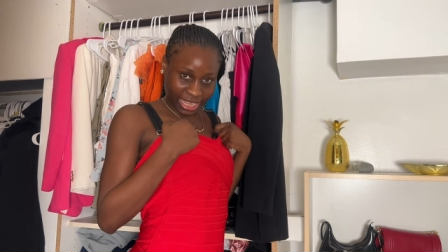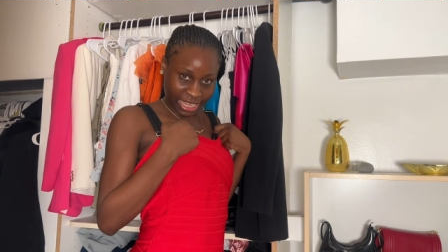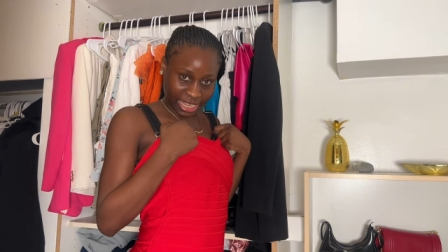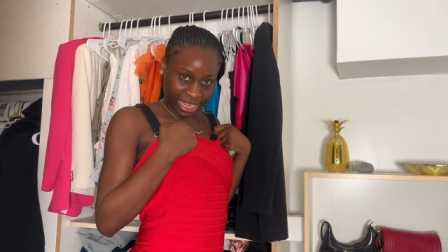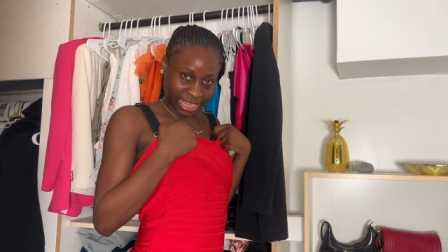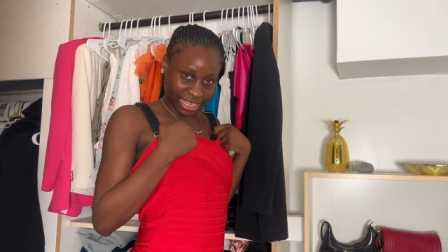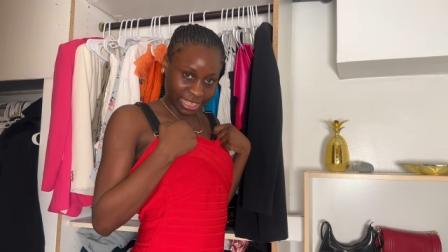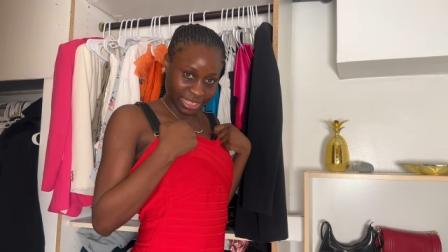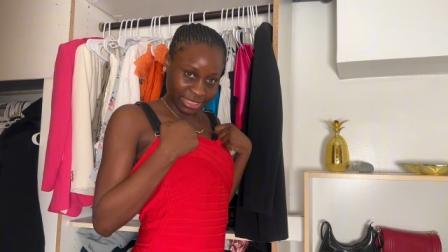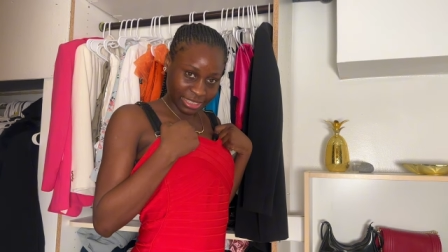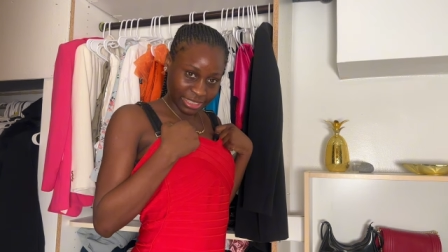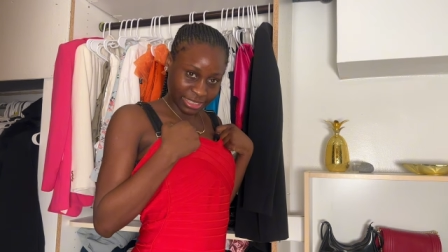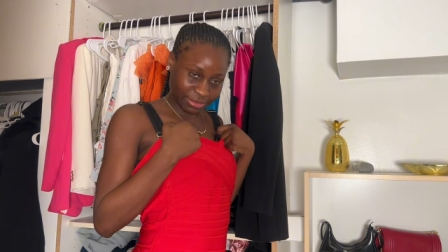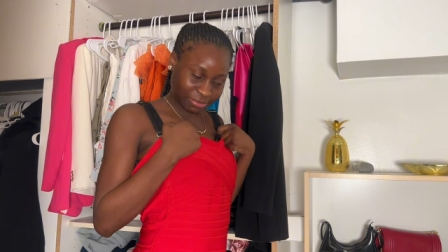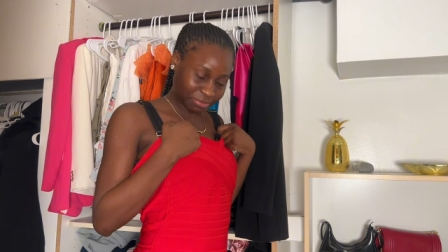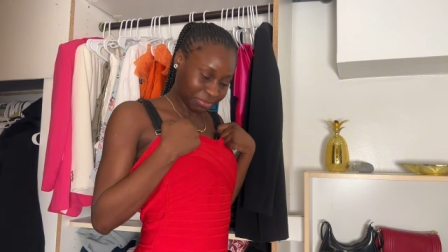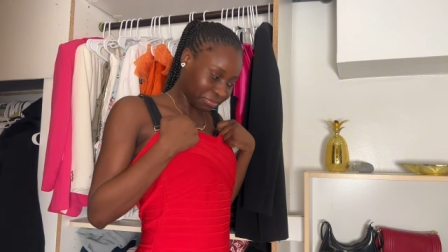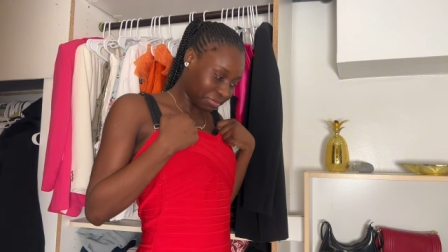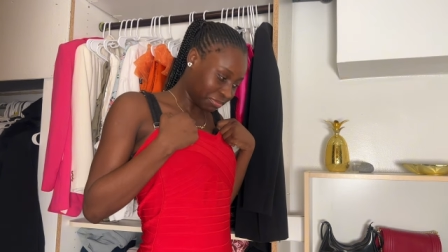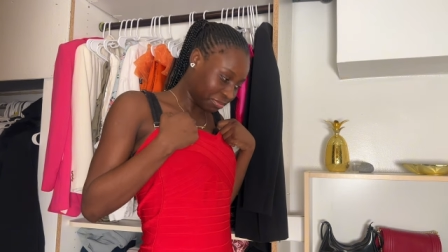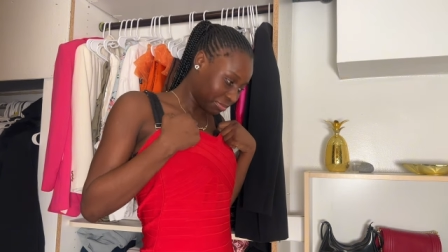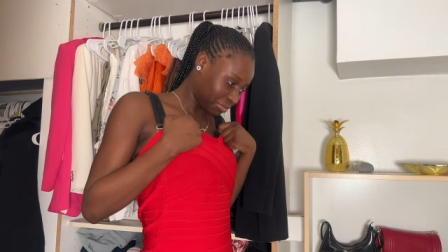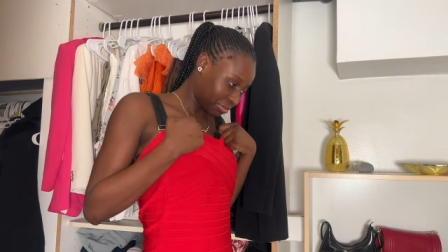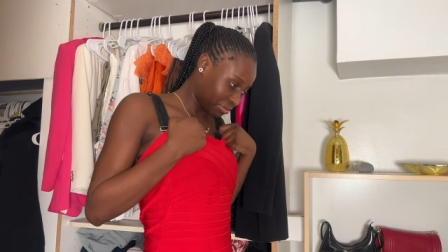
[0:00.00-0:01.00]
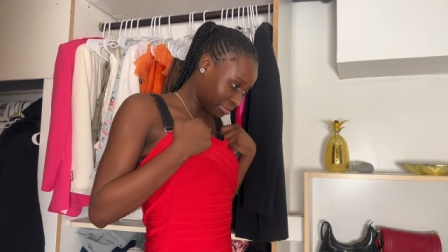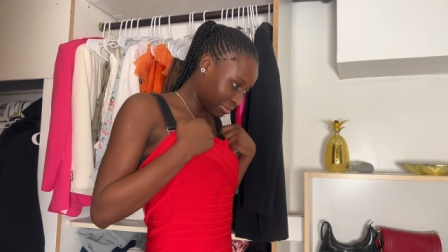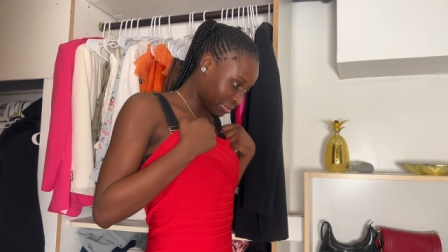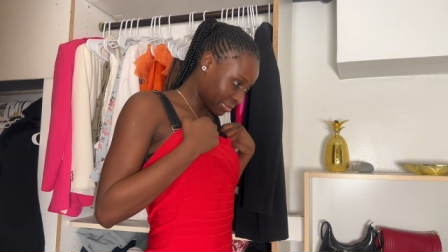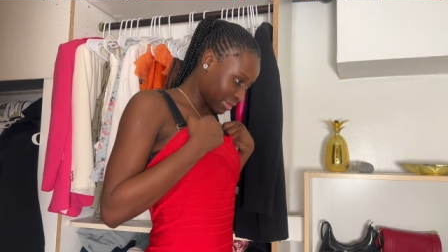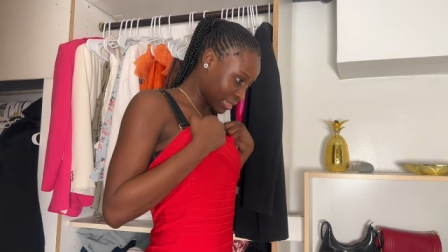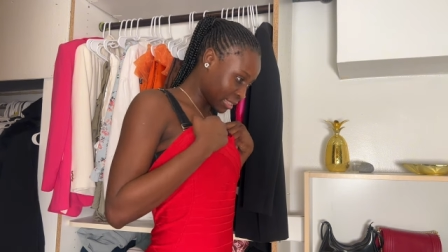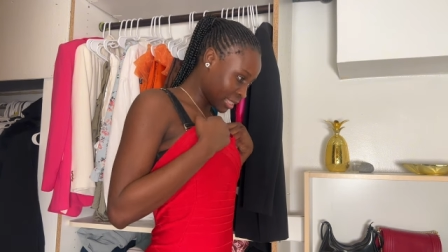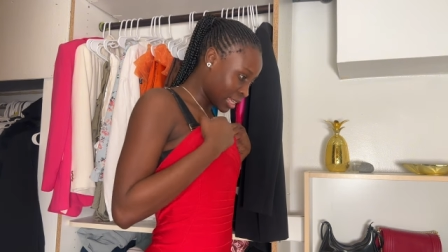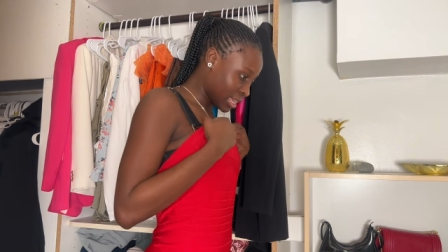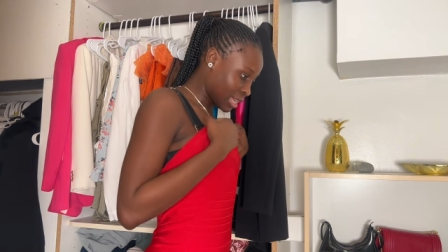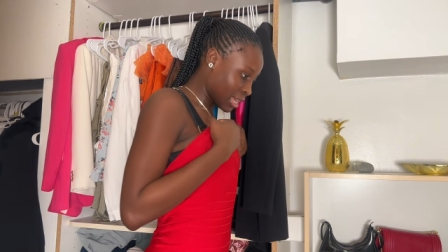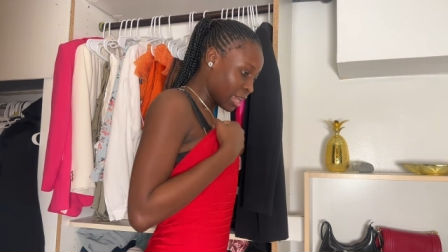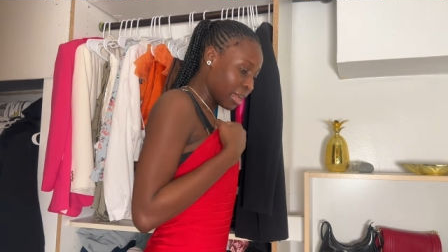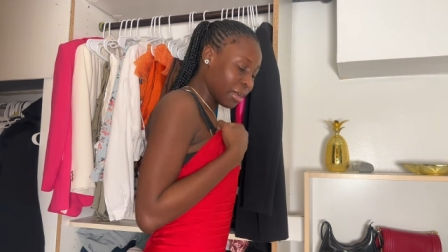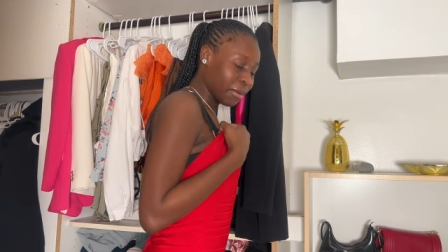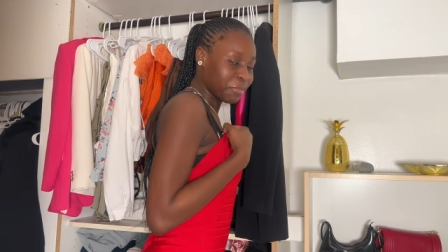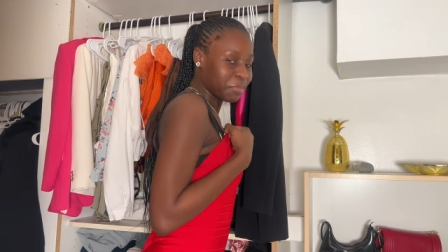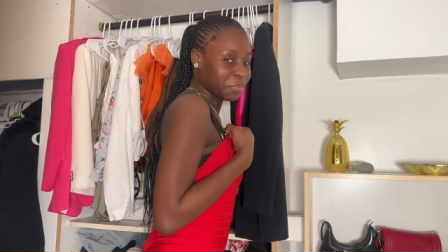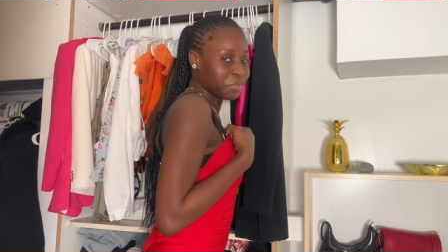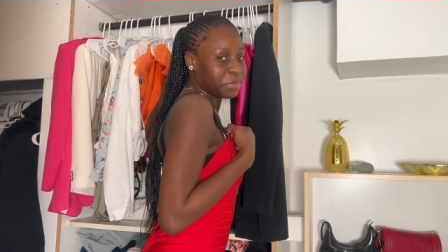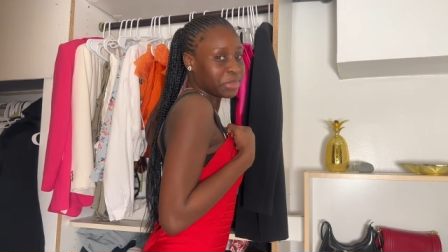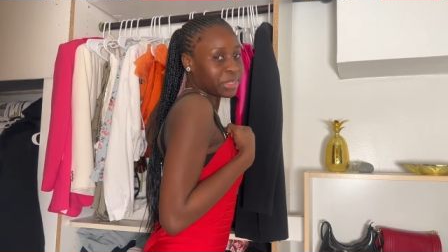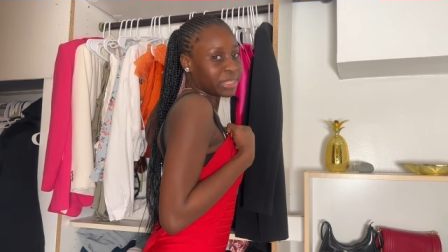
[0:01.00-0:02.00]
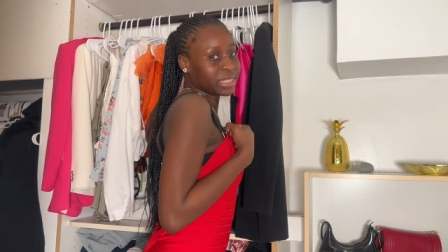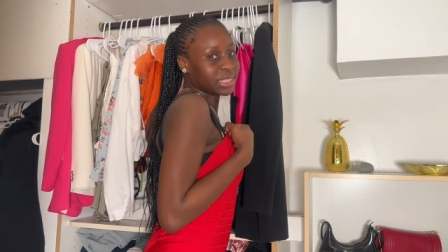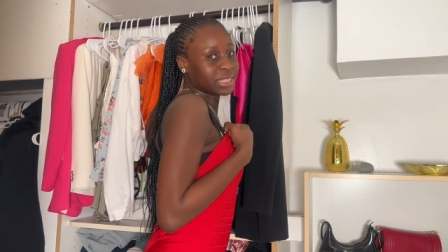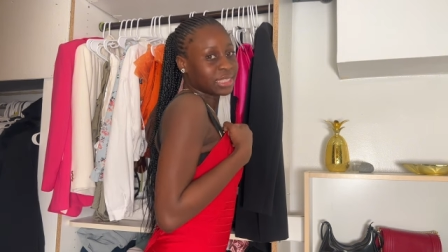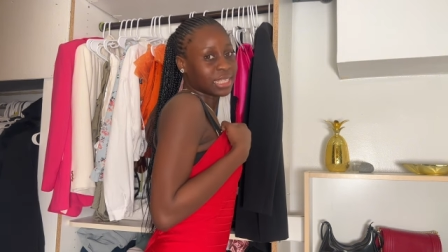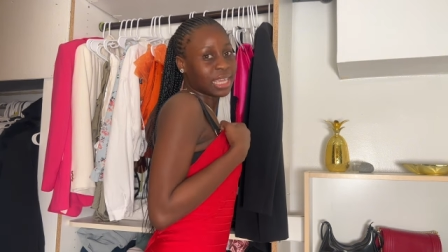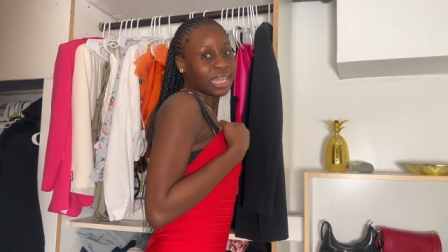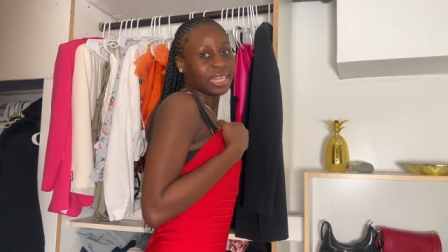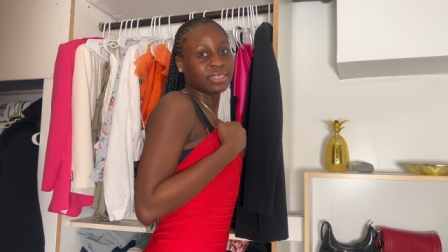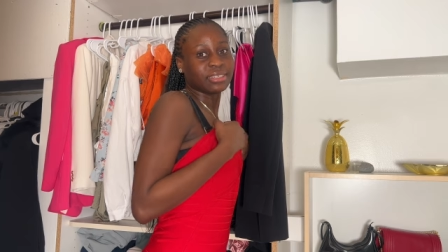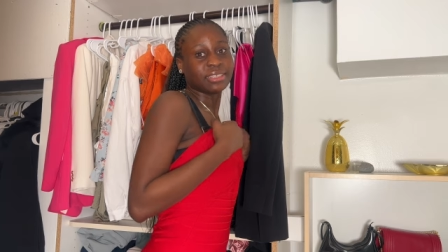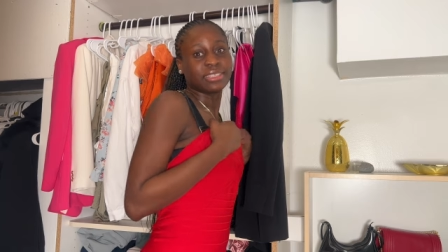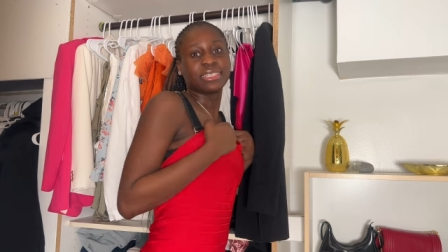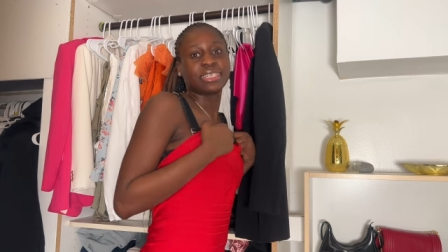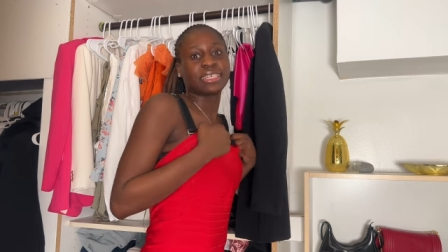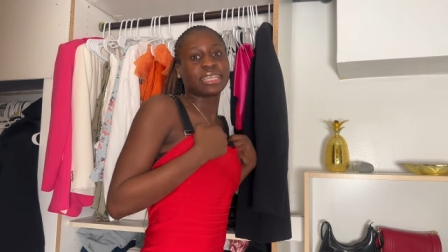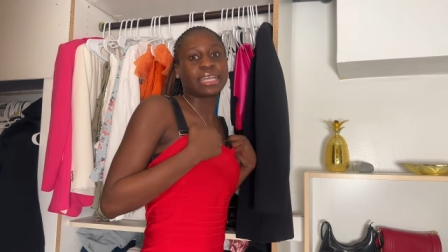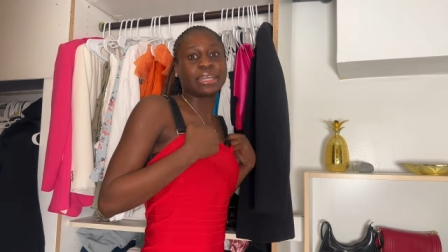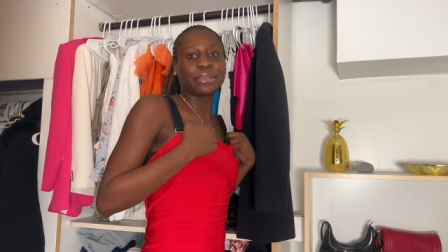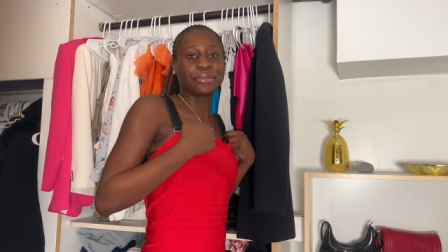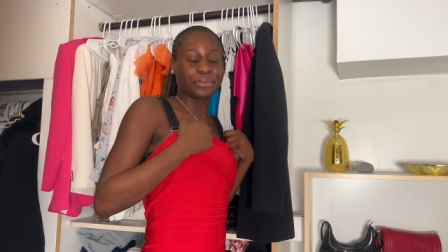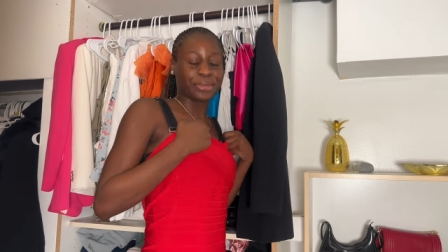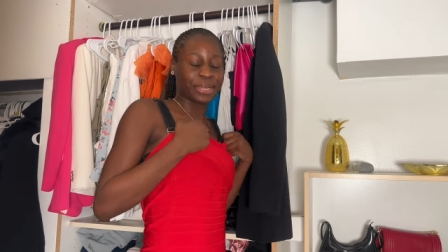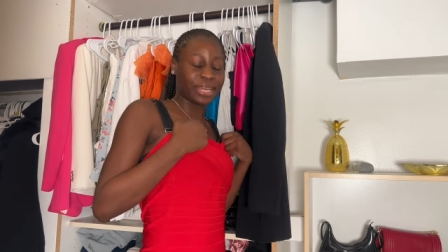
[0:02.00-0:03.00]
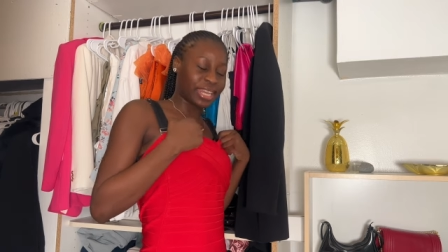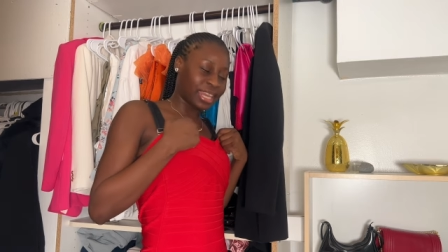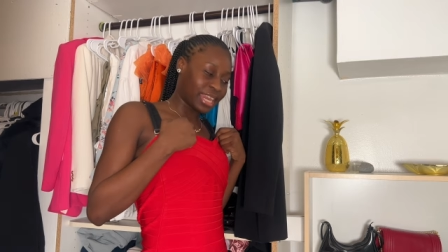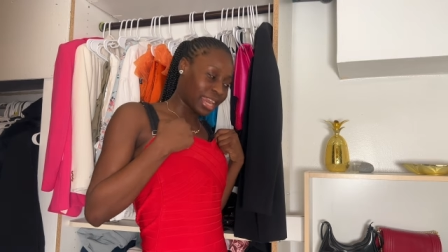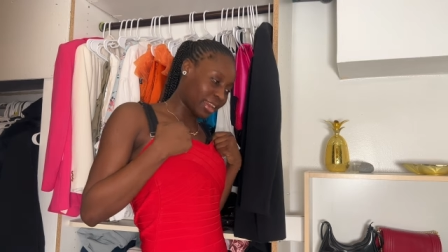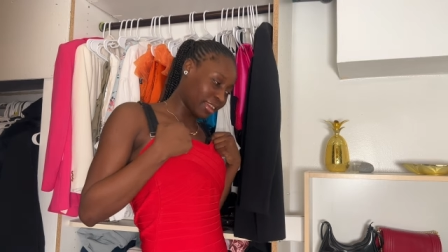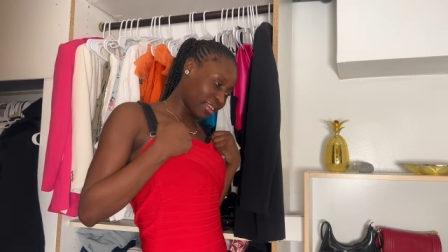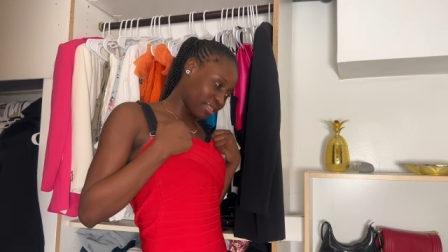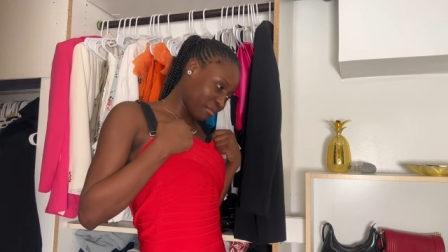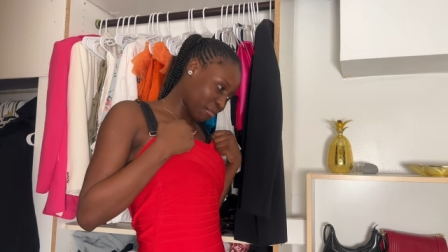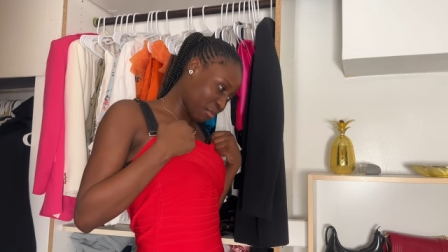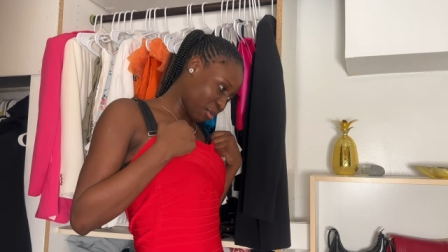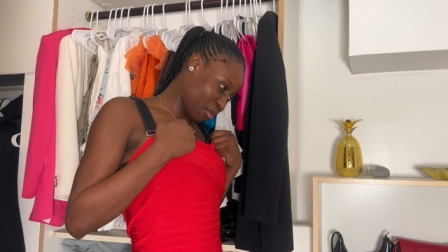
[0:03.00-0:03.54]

it but i don't think i'll wear it anymore you